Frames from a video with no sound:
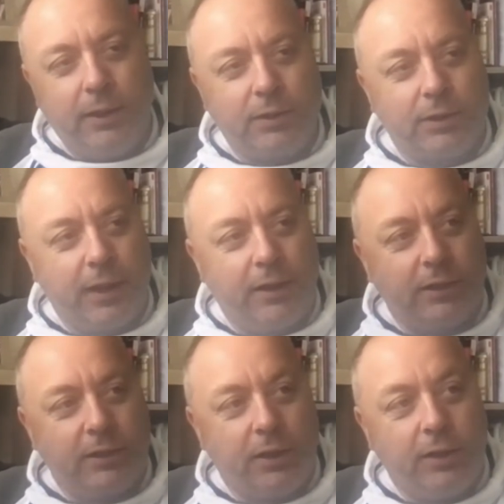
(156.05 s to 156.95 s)
So they
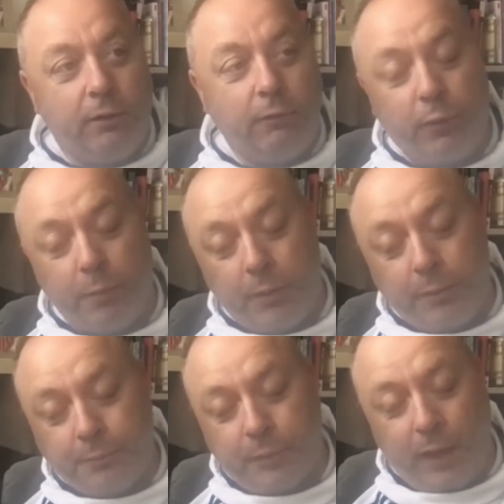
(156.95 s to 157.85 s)
decided on football.
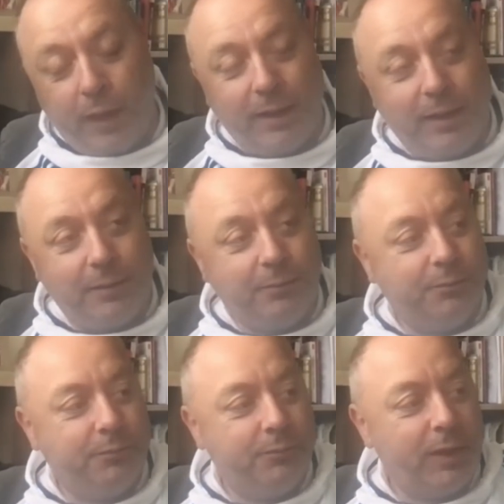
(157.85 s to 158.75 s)

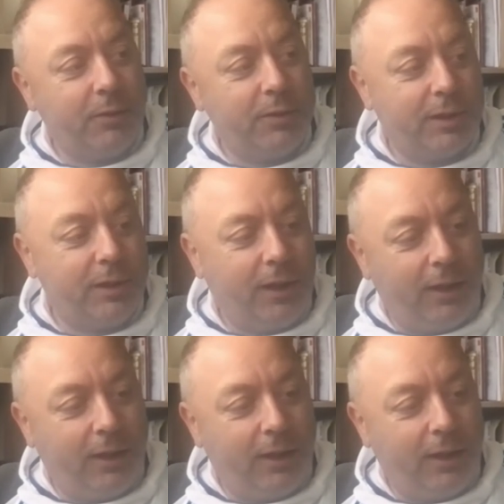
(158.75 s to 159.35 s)
There was a